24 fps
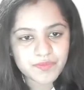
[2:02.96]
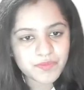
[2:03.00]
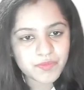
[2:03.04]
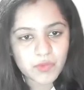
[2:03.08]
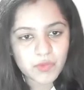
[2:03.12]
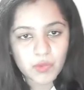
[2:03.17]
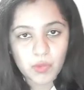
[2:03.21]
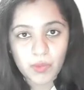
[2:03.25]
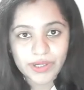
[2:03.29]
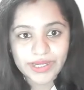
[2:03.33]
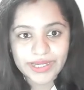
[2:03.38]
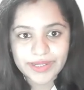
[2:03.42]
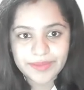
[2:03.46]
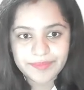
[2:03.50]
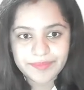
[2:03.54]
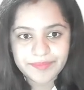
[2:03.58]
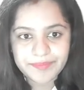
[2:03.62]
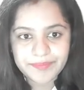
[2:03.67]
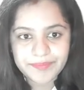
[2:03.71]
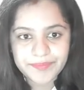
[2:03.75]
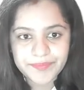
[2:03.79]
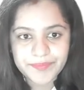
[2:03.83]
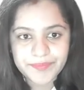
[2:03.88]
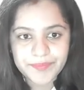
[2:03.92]
Okay.
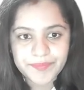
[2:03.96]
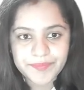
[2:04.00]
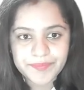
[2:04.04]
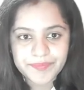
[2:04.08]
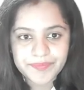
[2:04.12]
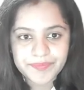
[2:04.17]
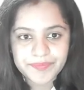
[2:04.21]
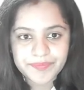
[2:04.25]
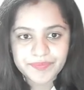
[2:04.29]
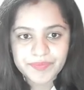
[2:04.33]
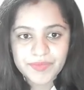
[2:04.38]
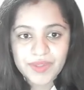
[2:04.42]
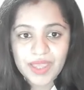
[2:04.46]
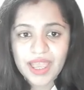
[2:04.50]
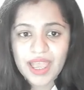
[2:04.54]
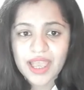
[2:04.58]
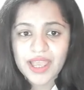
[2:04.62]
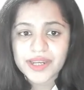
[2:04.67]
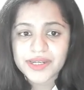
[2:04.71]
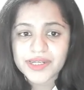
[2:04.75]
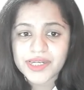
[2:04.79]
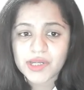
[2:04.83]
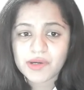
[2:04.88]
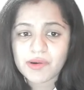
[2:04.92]

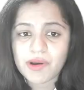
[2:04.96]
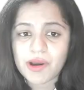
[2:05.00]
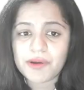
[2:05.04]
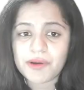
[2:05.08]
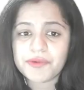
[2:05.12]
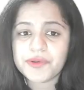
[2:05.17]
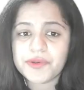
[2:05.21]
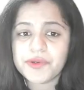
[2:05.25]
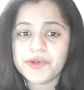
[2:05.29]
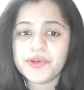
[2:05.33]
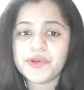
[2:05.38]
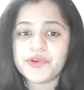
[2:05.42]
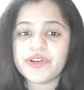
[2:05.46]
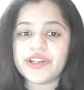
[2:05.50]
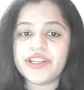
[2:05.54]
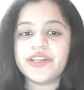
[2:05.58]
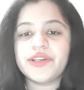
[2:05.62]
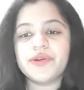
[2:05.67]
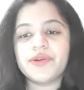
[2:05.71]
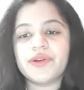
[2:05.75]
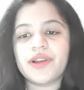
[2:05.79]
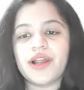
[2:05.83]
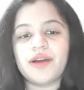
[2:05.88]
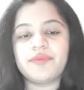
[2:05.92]
Now, how do you train
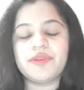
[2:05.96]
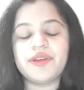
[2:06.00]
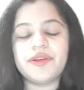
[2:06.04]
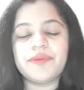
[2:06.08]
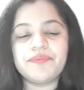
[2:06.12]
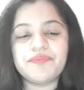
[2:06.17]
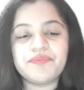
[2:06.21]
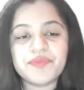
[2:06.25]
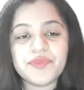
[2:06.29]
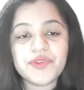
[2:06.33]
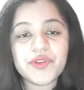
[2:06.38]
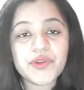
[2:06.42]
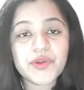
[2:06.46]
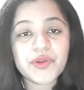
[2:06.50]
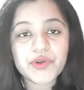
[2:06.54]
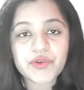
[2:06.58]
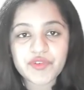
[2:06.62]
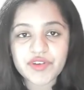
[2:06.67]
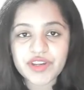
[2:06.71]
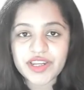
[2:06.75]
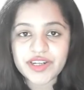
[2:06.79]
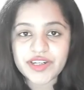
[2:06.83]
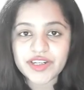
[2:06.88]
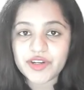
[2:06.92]
your army? You
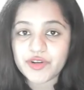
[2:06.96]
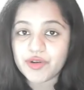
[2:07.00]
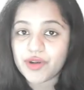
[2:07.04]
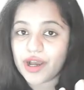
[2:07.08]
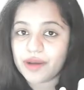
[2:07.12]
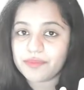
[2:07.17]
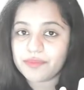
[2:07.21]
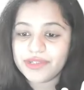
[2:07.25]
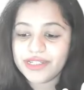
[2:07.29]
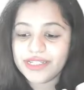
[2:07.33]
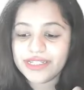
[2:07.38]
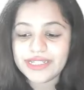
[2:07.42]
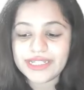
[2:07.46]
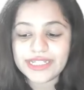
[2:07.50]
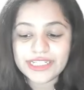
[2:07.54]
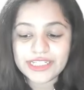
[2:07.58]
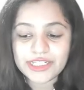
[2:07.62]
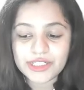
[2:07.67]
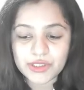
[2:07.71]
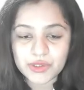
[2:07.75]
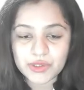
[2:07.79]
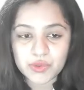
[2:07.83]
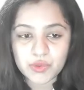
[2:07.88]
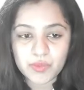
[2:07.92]
train your army in
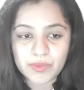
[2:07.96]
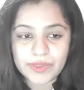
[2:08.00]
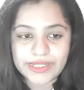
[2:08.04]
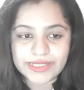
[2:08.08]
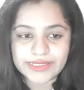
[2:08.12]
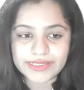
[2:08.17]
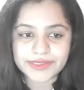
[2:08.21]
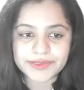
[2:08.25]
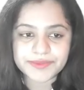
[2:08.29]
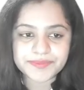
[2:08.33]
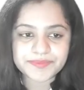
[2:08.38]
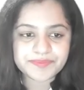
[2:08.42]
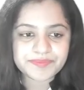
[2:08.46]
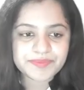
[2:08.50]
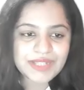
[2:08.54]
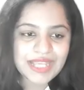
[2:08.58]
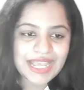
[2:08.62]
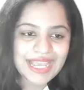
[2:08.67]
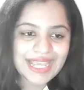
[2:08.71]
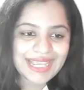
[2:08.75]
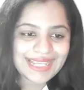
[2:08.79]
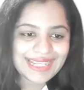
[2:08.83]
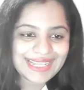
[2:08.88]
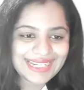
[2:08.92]
two ways.
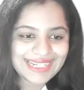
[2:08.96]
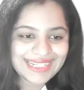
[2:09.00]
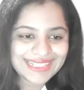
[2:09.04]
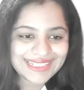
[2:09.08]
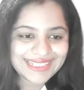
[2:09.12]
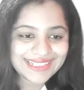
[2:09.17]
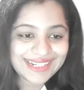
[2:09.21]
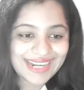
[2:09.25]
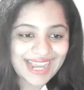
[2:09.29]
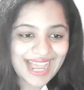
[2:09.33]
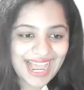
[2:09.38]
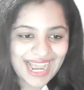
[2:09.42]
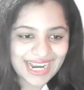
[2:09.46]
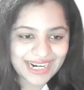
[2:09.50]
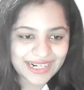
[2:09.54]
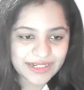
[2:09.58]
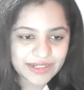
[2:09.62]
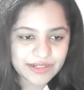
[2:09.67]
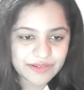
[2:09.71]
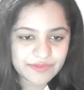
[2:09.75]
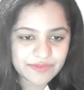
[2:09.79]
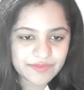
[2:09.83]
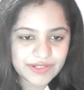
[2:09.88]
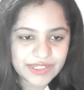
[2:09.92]
Either
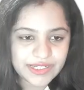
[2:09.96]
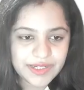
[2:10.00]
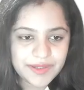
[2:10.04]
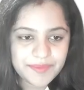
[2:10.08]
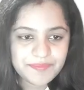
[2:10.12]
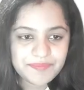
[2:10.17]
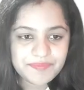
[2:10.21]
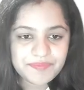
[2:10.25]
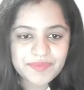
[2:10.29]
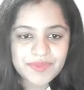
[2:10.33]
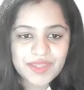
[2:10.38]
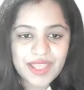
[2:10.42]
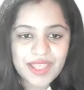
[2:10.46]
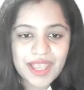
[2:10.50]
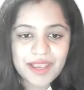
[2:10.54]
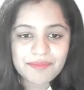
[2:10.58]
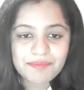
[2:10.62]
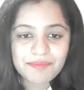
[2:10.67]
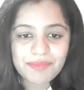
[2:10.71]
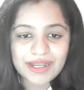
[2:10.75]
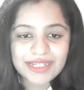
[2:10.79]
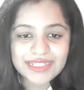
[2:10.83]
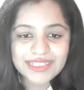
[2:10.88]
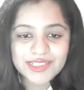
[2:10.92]
actively
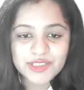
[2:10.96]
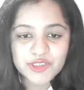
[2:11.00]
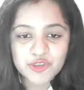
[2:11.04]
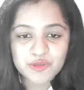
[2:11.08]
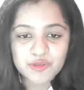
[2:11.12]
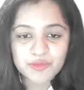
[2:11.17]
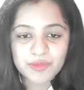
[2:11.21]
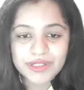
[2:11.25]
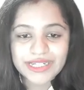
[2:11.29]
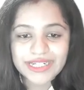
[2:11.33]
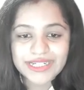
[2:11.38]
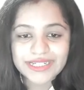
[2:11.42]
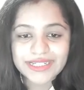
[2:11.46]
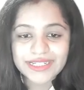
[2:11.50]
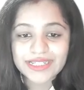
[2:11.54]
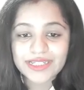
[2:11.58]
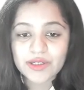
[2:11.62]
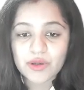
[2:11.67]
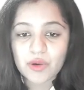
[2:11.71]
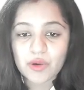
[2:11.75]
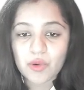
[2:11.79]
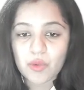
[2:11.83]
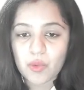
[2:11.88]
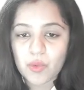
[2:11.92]
by stimulating
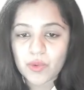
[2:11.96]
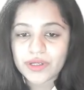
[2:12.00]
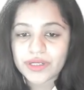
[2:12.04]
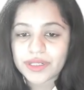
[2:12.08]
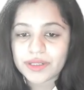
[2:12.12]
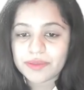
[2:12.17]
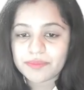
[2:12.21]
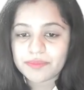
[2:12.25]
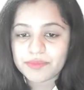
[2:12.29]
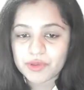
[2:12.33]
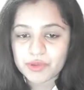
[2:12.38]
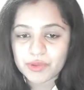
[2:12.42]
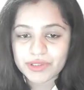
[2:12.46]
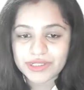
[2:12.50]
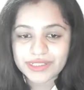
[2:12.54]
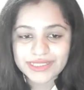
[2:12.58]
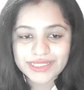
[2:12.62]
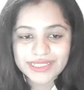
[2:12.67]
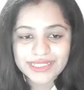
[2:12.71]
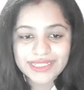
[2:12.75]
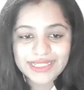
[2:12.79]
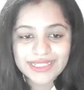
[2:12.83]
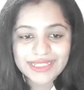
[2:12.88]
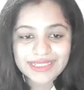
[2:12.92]
own
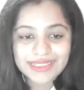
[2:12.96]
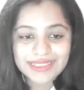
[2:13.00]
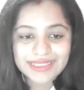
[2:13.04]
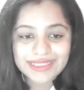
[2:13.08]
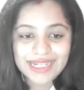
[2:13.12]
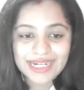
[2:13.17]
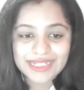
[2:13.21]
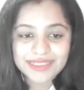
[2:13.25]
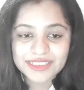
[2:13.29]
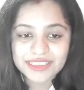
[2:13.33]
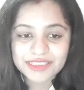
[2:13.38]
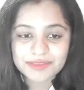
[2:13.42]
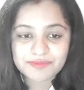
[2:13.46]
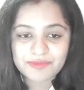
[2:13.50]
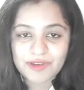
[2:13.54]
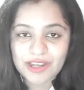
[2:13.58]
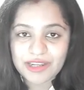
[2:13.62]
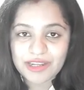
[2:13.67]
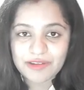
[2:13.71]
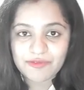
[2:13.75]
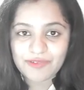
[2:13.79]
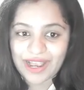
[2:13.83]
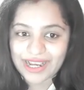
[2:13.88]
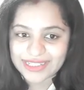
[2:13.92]
immunity, that is by
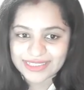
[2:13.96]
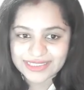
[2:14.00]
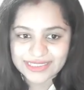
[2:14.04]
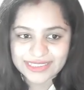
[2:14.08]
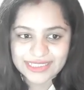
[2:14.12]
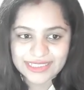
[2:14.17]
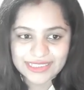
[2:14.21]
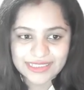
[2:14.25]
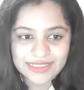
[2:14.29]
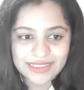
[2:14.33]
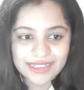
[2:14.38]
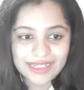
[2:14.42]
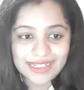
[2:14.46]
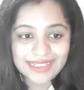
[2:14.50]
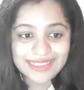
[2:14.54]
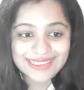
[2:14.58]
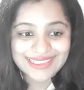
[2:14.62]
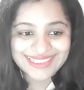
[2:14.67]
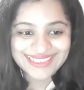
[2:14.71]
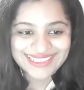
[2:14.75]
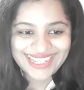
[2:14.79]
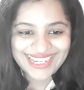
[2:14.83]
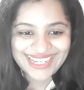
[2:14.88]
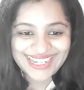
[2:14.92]
vaccine.
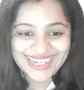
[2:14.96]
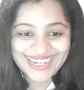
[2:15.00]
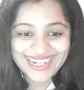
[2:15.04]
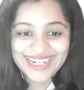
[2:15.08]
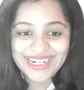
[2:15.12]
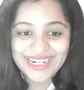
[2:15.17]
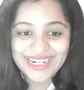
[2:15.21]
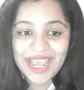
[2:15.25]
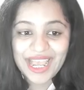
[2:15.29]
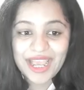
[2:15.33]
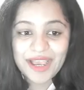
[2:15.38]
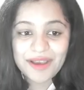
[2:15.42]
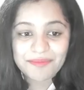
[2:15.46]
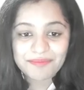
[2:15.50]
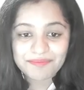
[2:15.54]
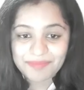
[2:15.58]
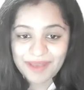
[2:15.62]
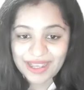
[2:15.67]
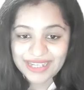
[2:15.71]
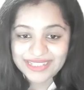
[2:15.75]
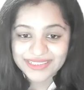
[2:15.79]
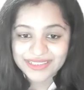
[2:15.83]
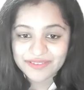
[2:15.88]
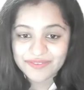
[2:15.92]
Second,
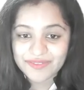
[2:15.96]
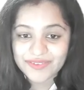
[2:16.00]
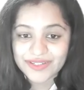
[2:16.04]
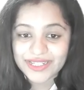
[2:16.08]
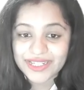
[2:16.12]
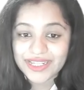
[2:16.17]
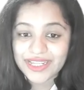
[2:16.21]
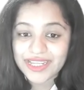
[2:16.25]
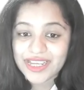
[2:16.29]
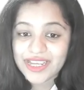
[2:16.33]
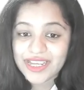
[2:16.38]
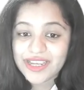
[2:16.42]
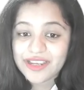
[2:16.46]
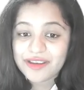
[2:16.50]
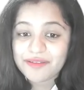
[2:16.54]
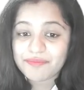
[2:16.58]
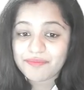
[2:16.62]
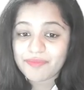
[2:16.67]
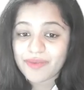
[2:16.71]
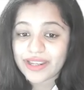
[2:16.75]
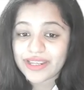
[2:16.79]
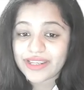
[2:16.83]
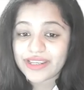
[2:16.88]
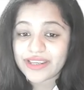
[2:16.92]
passively
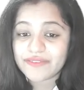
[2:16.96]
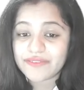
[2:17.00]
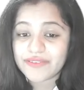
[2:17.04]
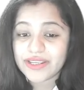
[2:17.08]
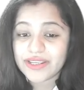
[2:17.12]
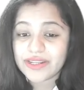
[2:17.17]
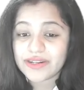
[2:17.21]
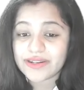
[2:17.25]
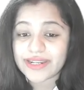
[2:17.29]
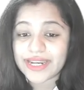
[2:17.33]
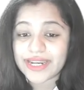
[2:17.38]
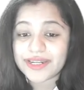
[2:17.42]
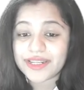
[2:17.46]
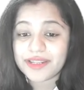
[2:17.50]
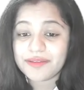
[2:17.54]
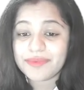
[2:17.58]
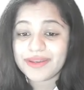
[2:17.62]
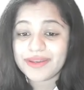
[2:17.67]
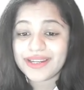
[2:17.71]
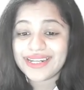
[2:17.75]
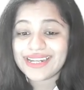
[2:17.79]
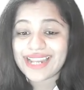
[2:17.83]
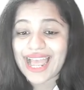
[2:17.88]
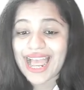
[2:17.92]
by giving
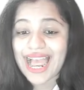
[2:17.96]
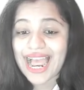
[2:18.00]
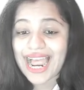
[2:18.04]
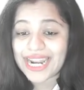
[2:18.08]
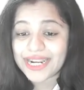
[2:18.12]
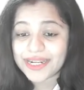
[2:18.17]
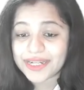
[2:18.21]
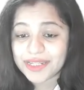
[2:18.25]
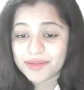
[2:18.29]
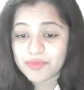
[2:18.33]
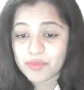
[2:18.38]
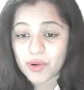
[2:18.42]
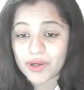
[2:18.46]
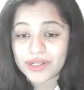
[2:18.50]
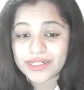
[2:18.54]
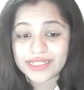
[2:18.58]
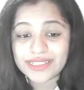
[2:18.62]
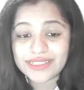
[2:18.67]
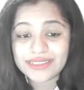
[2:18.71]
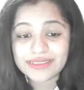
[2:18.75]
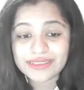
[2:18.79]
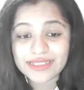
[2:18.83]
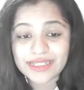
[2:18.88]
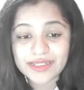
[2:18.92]
ready-made
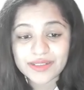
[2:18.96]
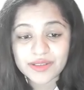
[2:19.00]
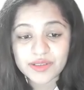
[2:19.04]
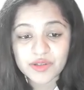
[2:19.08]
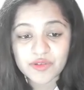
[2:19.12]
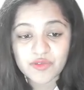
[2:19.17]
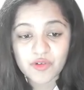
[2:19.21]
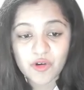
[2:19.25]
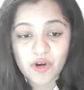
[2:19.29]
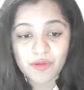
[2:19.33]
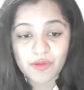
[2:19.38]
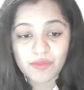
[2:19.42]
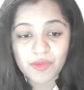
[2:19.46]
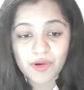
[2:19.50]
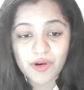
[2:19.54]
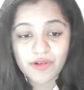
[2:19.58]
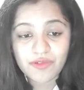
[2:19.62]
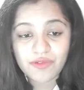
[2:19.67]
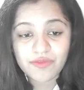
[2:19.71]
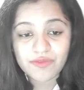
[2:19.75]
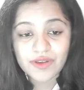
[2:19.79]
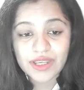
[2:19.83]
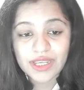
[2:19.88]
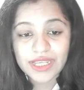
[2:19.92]
antibodies in the form of
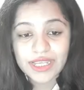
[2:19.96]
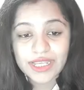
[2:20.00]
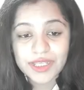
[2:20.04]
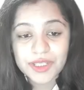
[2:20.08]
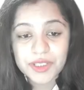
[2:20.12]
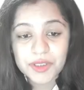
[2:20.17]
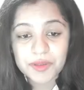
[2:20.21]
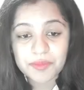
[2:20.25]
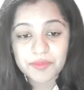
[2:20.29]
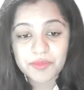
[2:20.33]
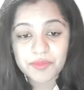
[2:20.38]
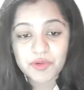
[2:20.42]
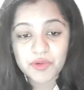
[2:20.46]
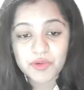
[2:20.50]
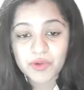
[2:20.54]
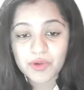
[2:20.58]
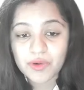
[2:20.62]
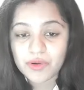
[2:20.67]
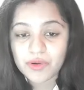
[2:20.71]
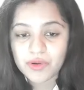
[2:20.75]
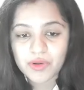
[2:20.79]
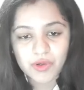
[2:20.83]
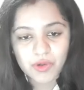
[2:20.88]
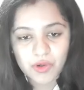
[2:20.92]

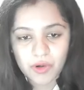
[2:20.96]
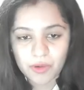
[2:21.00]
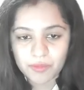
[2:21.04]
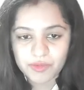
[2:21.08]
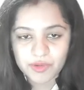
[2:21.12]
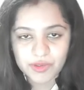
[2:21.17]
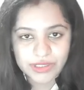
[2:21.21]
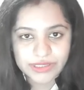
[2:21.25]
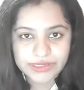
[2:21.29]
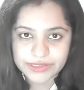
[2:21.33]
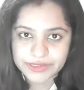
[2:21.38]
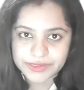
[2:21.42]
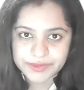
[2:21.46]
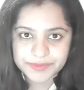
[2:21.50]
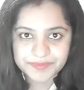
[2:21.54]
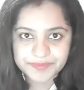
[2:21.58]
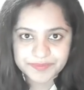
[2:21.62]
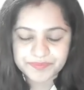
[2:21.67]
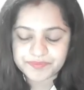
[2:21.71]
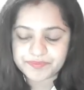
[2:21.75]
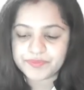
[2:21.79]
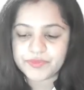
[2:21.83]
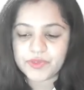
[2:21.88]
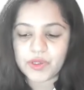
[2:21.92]
immunoglobulins.
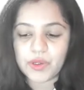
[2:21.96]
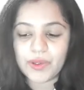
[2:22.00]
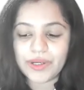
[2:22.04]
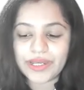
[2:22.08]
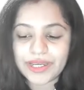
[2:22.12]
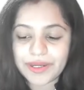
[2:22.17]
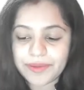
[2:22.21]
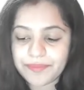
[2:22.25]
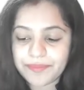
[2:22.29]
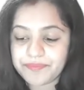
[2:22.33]
Okay.